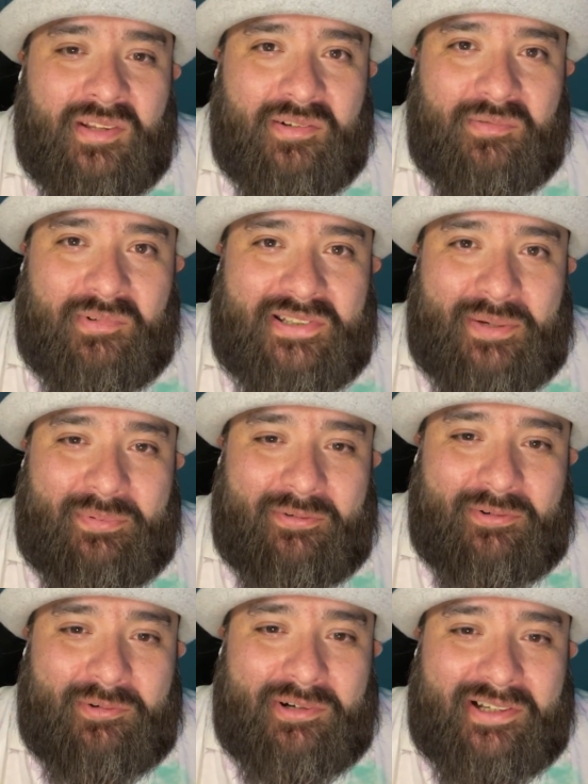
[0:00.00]
What's up,
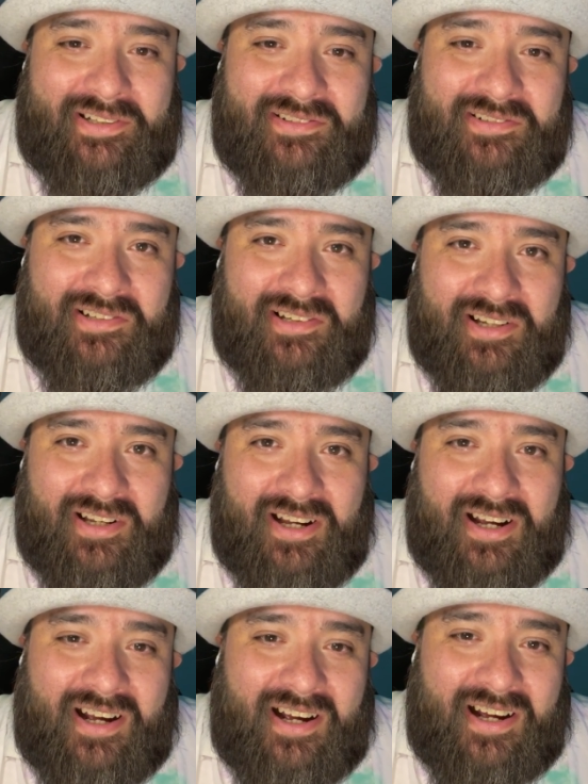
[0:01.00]
everyone?
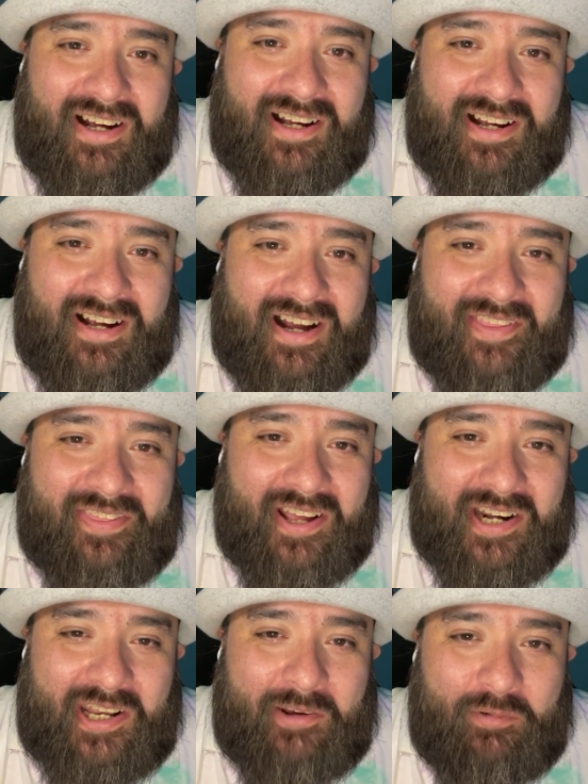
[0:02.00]
I
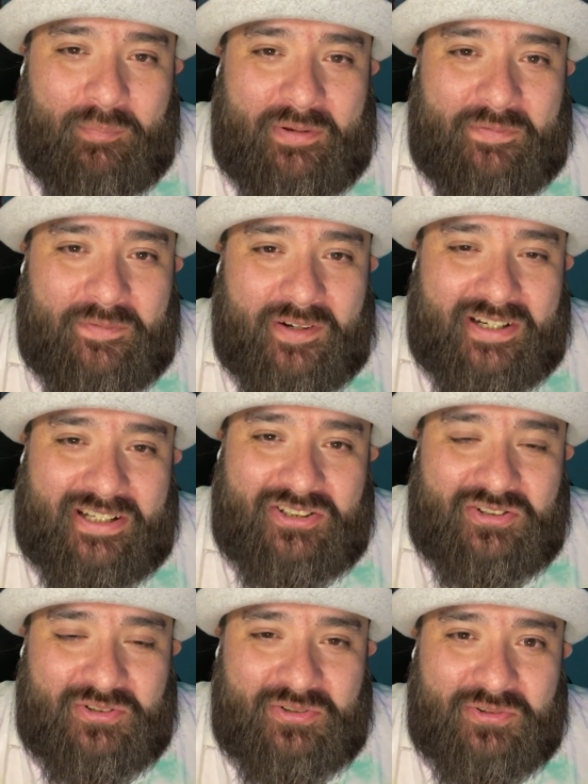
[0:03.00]
thought it would be funny
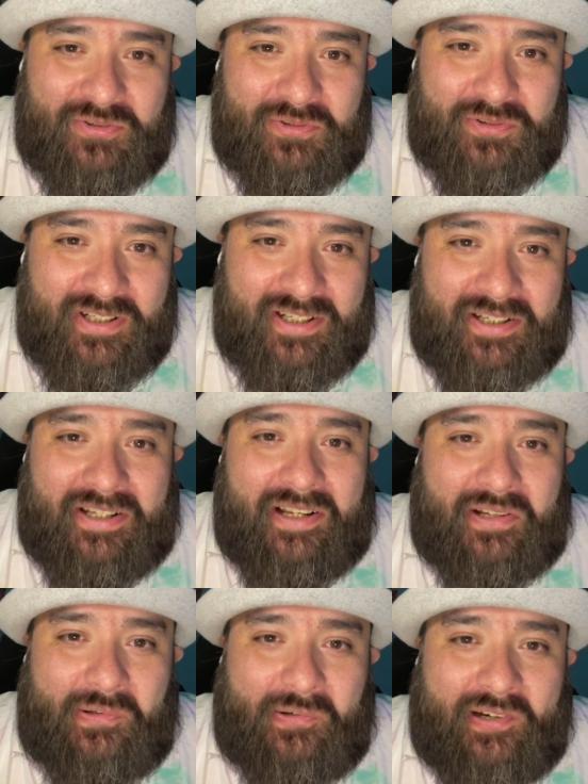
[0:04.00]
to
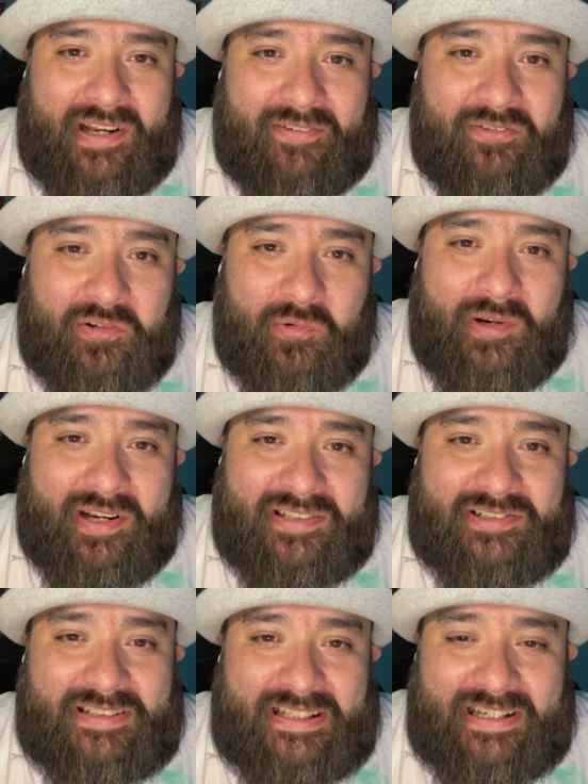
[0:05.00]
include an after the credits
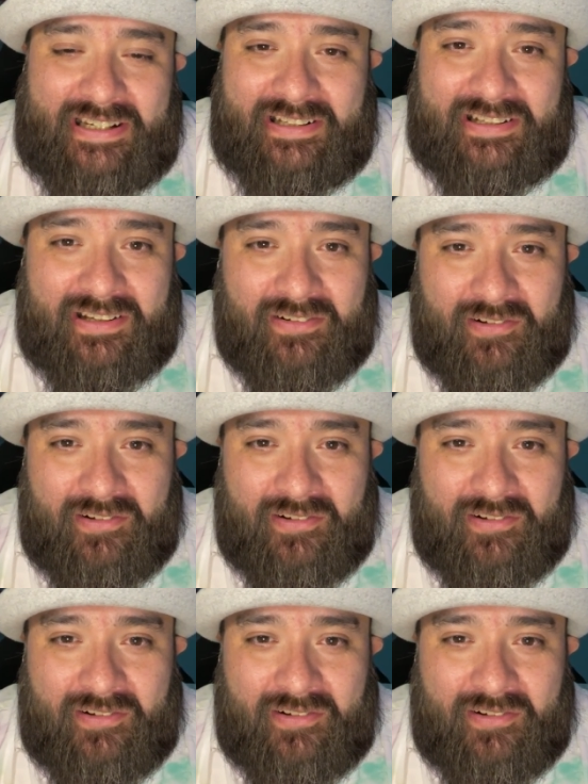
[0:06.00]
scene,